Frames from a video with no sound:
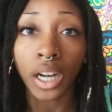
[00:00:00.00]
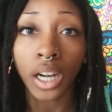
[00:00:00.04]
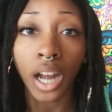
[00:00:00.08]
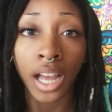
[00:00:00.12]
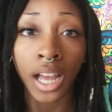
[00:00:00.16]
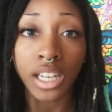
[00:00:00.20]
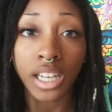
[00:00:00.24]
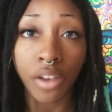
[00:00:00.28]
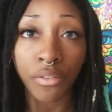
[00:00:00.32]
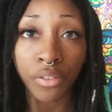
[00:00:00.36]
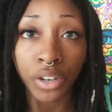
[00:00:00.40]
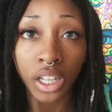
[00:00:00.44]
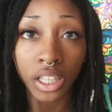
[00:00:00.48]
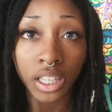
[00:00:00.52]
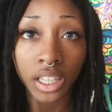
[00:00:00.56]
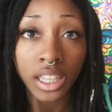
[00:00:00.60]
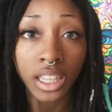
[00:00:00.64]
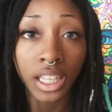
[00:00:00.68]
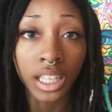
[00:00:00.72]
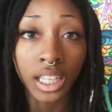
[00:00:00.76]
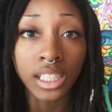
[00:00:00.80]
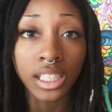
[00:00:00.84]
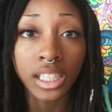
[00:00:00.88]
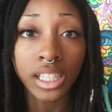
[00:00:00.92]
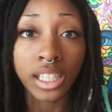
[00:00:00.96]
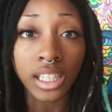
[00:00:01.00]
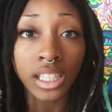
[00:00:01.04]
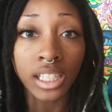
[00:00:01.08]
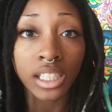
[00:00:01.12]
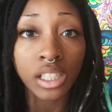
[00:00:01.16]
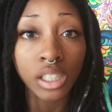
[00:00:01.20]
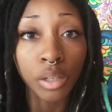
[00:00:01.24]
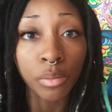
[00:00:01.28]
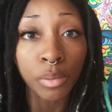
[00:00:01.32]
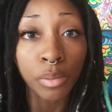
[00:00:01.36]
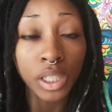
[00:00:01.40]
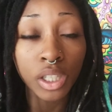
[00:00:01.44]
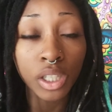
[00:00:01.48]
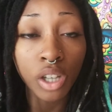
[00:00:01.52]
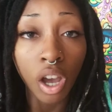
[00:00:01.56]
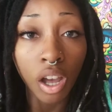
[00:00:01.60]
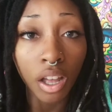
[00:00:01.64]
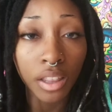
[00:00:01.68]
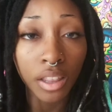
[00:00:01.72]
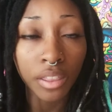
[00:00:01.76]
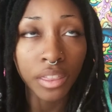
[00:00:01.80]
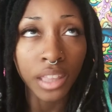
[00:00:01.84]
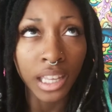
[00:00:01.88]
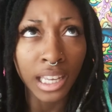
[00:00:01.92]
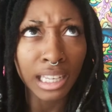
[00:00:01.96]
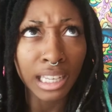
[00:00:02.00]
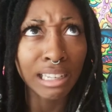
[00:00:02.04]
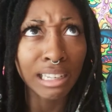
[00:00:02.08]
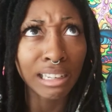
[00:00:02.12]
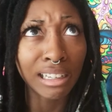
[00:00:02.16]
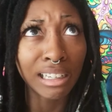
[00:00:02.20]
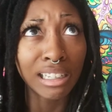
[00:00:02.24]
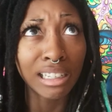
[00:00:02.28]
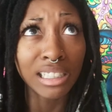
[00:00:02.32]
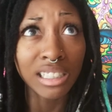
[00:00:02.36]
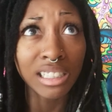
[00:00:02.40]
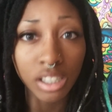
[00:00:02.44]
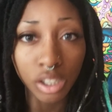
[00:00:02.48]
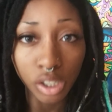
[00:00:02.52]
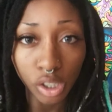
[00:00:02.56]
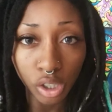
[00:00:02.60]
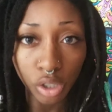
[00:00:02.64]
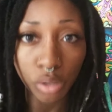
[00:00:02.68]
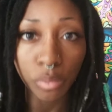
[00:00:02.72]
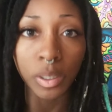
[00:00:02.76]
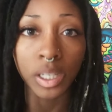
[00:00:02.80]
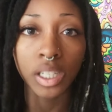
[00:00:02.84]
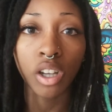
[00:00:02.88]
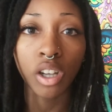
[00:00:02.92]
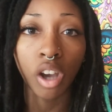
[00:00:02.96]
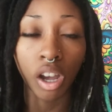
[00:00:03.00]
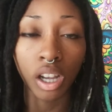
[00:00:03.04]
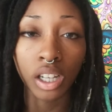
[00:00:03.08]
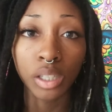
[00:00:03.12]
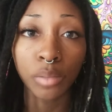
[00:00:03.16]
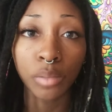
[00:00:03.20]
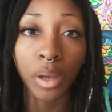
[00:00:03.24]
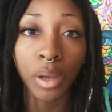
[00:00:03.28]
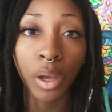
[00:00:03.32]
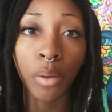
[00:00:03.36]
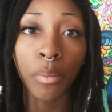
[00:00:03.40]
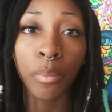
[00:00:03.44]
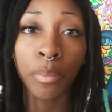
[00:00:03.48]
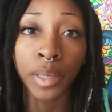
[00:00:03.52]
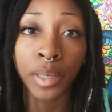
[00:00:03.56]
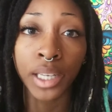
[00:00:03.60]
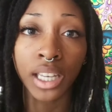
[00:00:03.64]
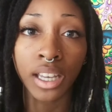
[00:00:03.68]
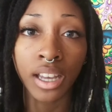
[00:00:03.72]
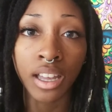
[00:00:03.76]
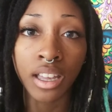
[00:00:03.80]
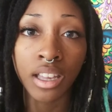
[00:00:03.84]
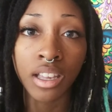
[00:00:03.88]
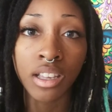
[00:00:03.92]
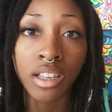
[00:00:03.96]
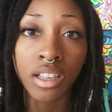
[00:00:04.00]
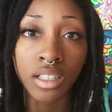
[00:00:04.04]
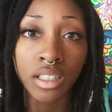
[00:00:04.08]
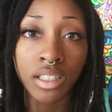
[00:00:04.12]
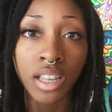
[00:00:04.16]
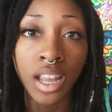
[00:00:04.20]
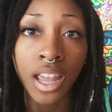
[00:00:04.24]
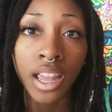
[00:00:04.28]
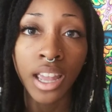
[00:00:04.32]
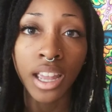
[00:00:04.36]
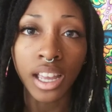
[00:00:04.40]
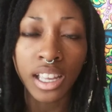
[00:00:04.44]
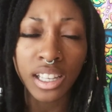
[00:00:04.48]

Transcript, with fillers: but I definitely think he needs to be think he needs to be talked about because